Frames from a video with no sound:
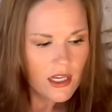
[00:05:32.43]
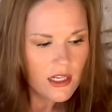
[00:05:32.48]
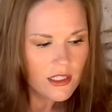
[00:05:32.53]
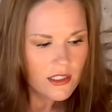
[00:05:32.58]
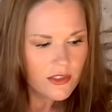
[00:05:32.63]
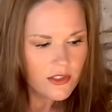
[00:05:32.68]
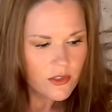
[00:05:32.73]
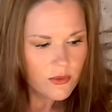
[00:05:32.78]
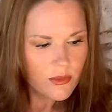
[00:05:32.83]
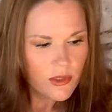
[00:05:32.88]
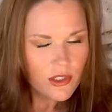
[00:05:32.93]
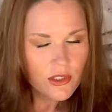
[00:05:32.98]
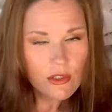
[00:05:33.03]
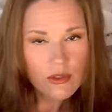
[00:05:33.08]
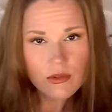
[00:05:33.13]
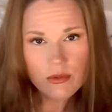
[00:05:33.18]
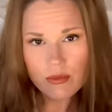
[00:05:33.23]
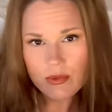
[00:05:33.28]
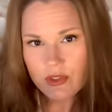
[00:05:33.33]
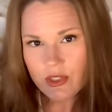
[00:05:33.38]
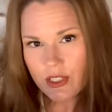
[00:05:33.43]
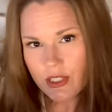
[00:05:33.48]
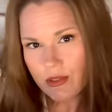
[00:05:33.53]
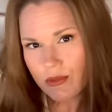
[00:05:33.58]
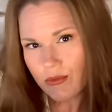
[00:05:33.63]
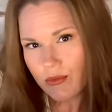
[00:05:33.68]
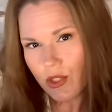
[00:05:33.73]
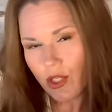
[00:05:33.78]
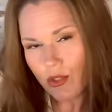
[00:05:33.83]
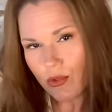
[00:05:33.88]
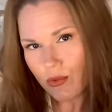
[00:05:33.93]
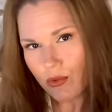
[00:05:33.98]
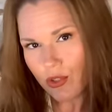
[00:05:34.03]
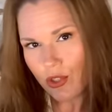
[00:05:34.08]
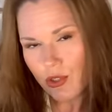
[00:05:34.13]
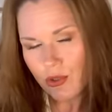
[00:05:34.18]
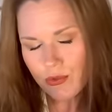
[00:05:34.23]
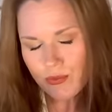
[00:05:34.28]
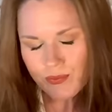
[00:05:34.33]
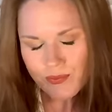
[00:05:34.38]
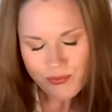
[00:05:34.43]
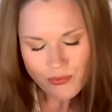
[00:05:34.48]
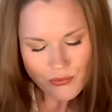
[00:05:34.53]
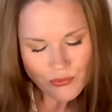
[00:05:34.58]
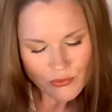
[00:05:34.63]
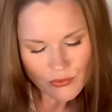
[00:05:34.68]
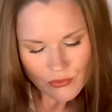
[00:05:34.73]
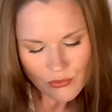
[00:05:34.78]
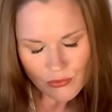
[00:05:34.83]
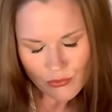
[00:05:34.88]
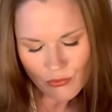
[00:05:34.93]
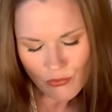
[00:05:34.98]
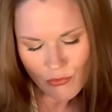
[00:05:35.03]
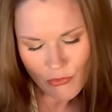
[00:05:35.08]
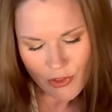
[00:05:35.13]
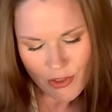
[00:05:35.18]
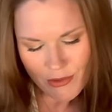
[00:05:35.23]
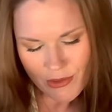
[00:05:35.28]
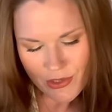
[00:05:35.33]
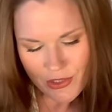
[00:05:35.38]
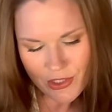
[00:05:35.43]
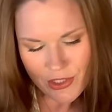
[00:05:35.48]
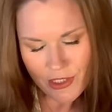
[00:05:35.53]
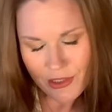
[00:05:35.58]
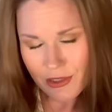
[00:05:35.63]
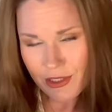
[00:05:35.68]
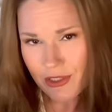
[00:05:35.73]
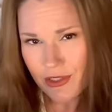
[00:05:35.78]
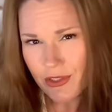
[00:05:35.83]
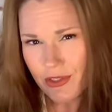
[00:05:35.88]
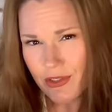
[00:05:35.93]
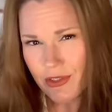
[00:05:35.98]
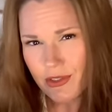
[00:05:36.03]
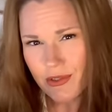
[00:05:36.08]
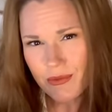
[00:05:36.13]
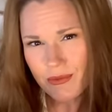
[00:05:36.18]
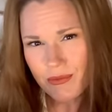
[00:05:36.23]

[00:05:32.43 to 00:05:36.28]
This could be a group thing. I don't know. But you're saying this